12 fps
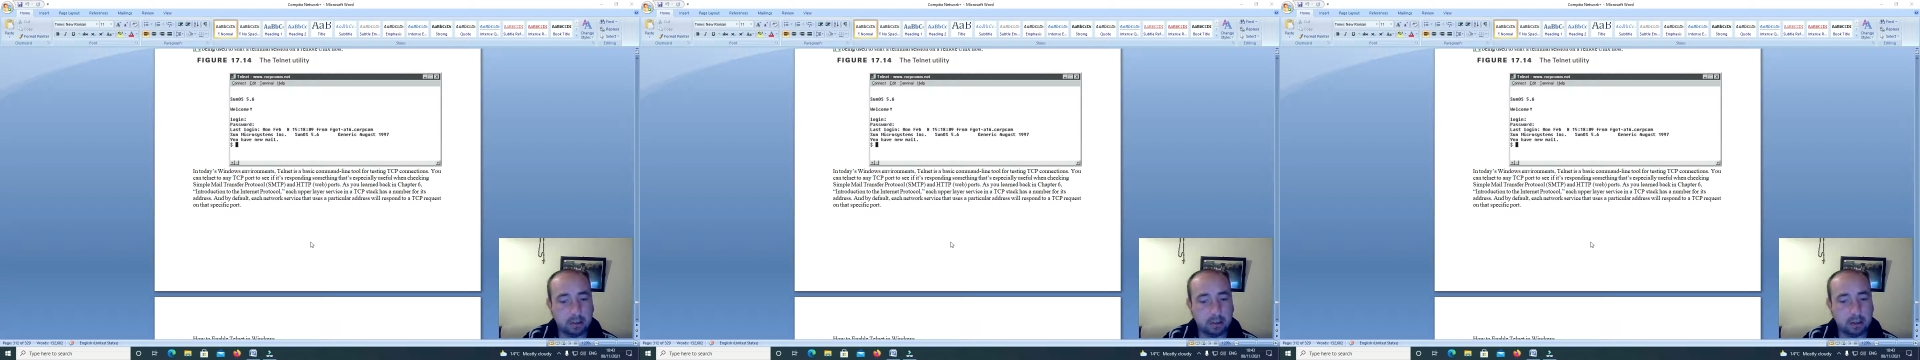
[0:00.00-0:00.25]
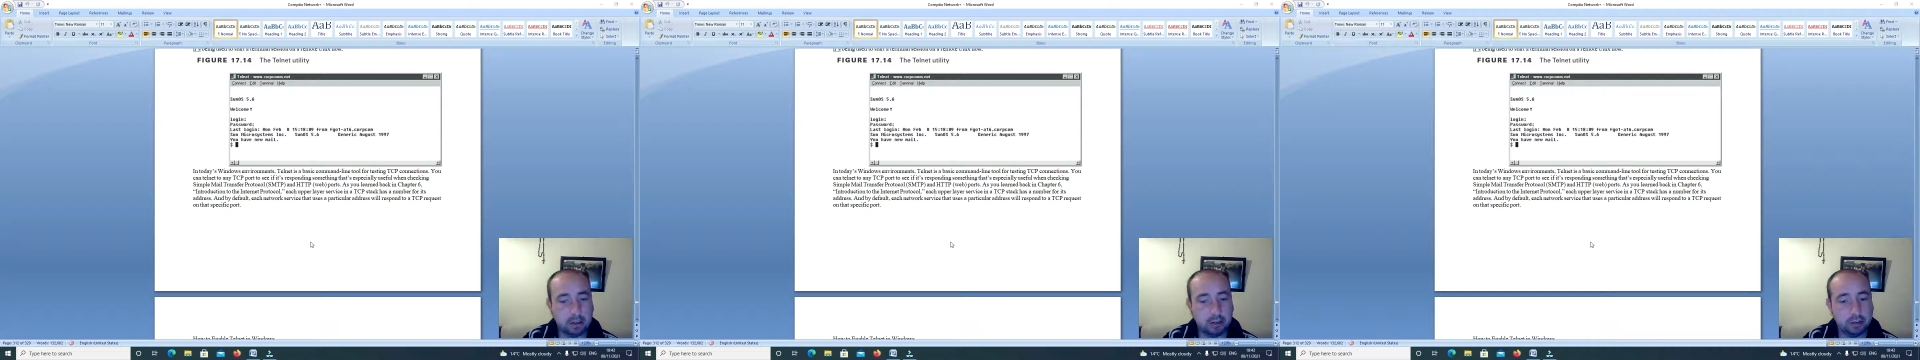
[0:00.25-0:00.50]

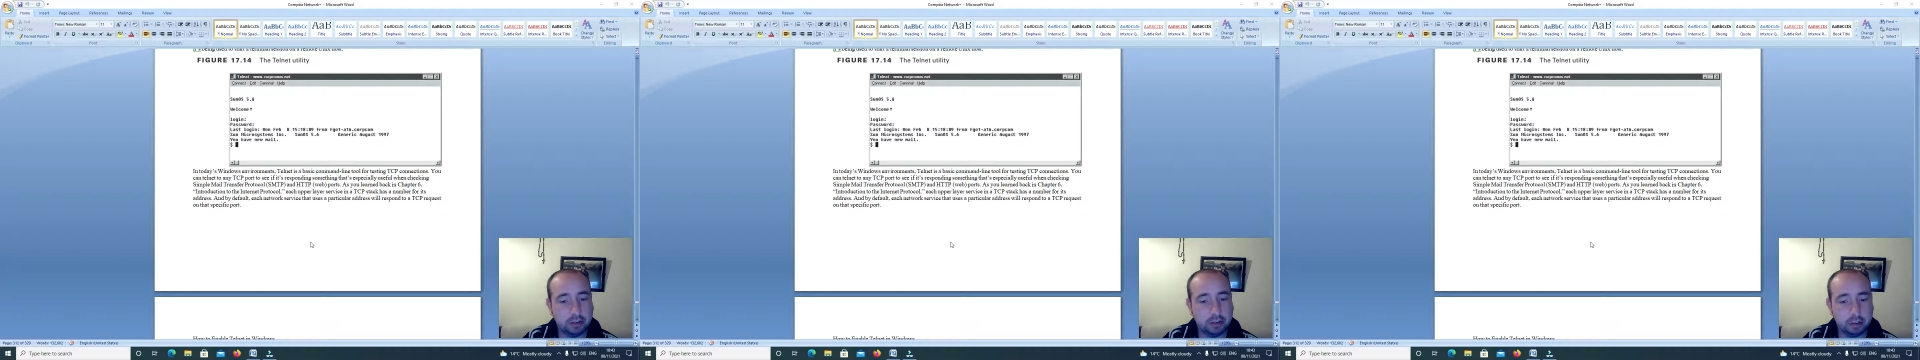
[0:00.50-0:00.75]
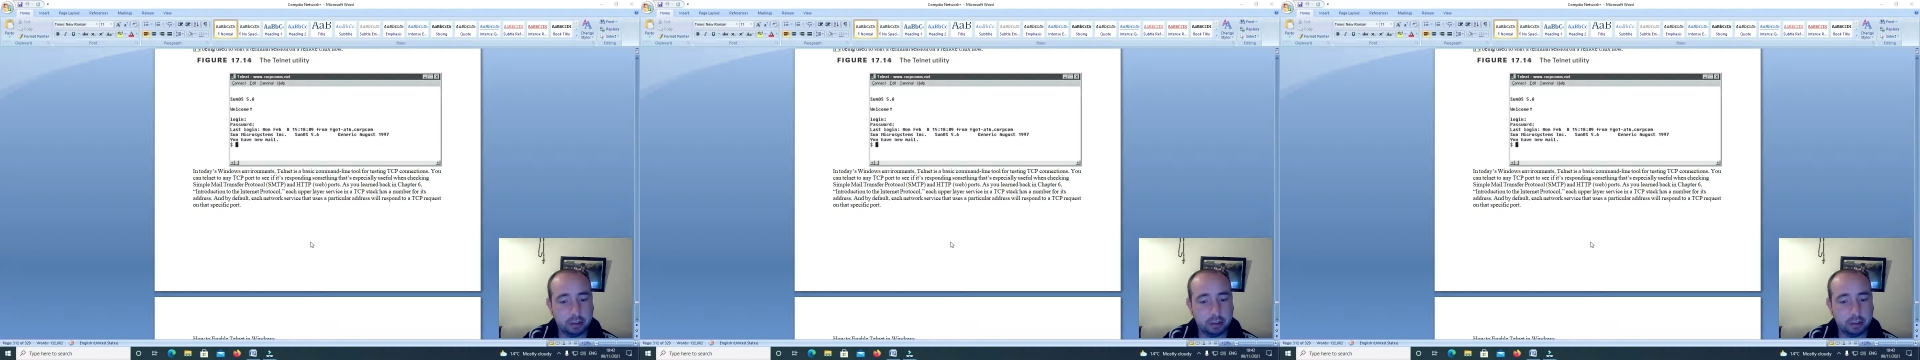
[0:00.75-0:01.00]

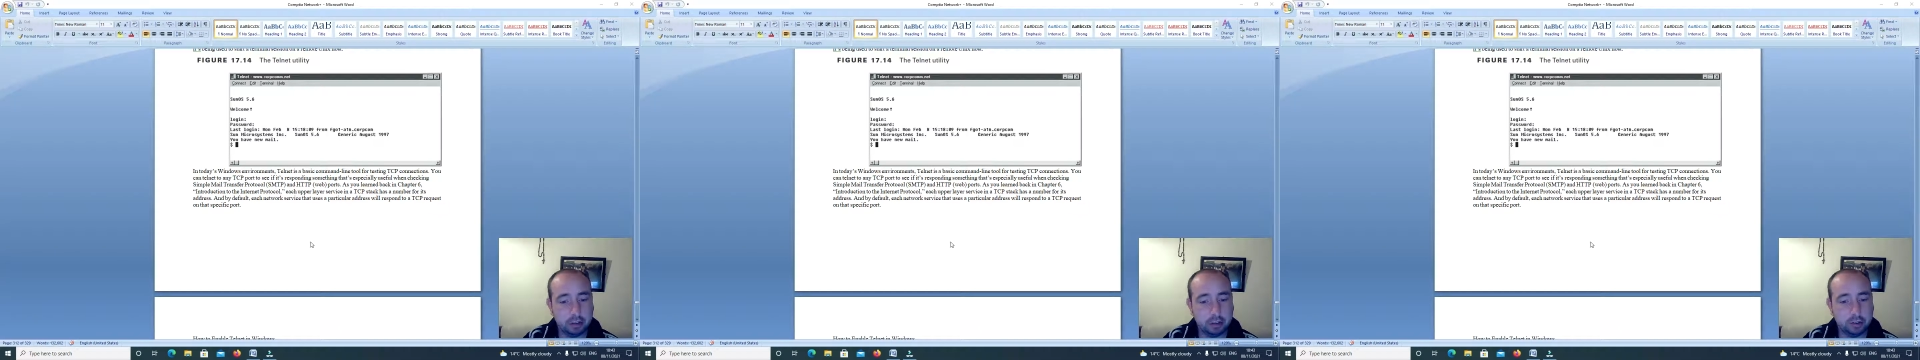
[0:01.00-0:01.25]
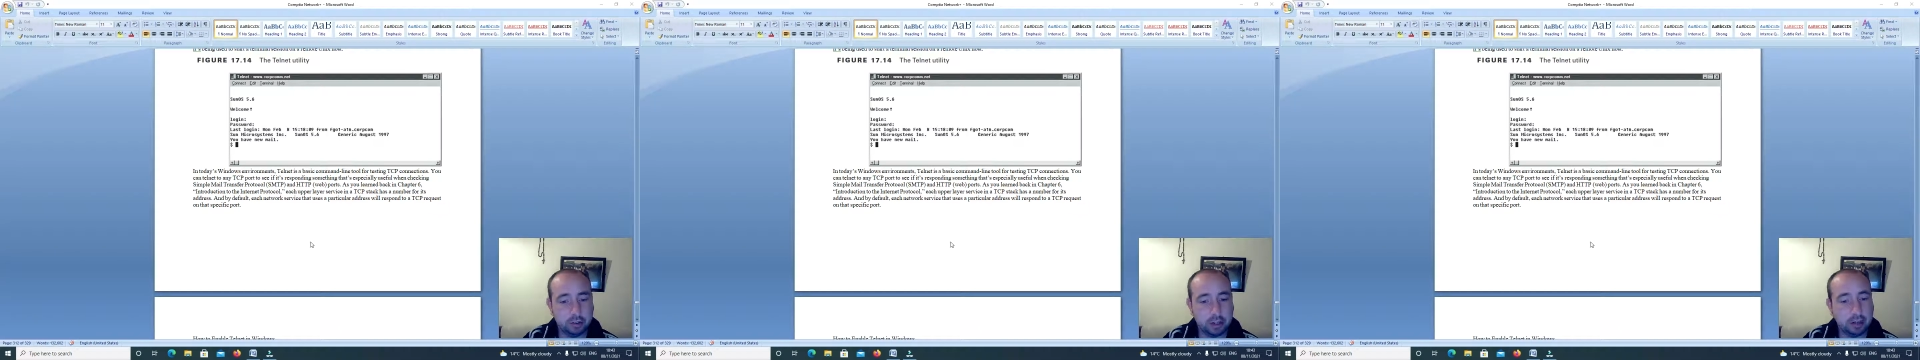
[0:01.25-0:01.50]
Introduction to the
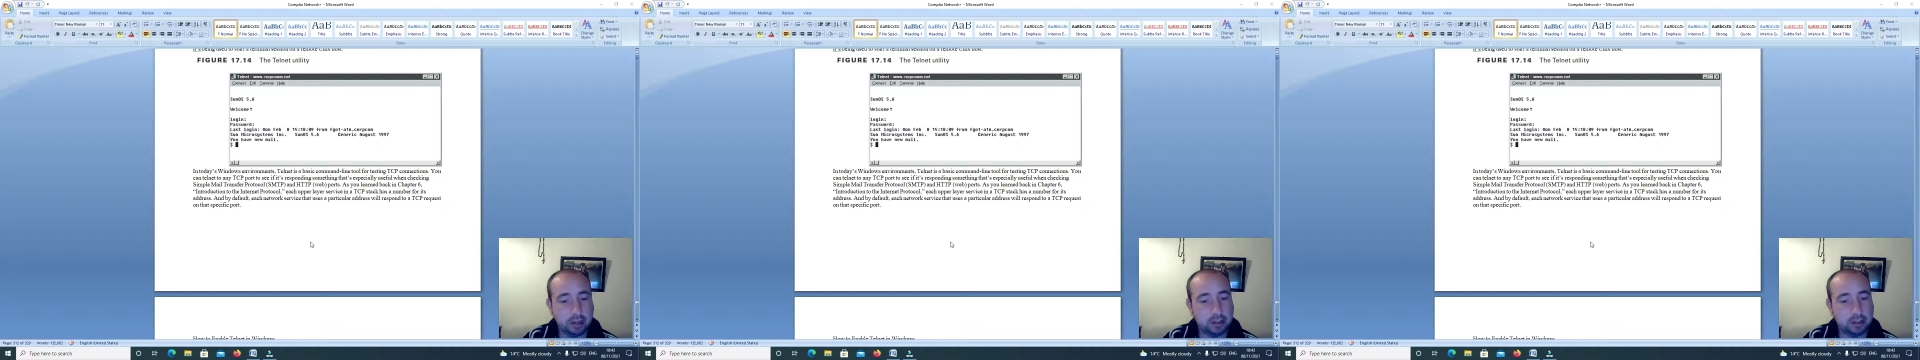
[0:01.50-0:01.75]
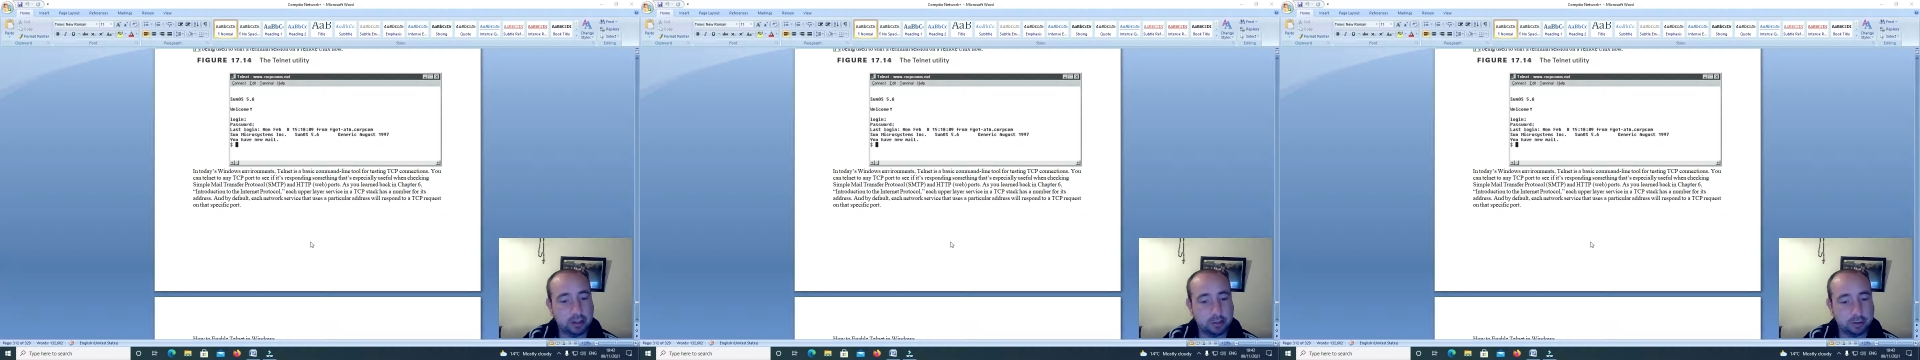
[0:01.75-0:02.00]
Internet
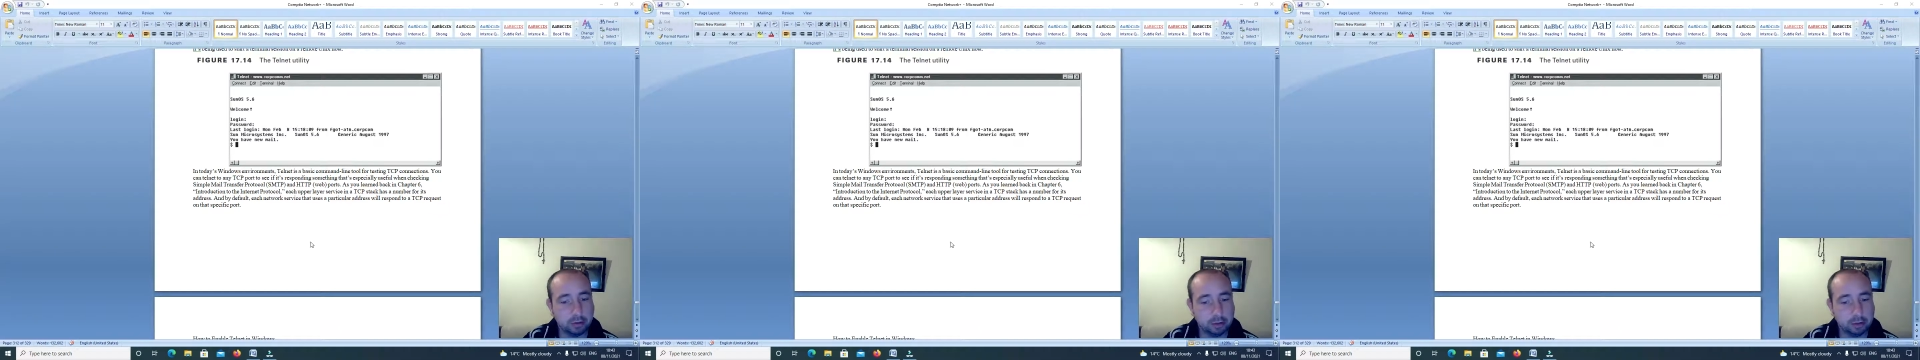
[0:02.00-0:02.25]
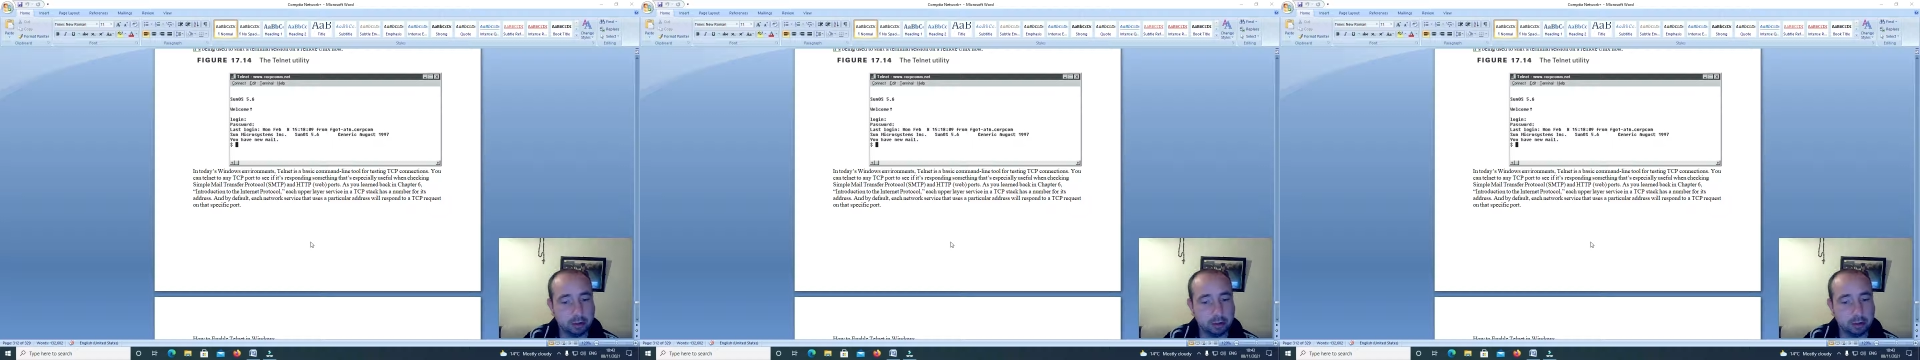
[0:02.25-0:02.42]
Protocol,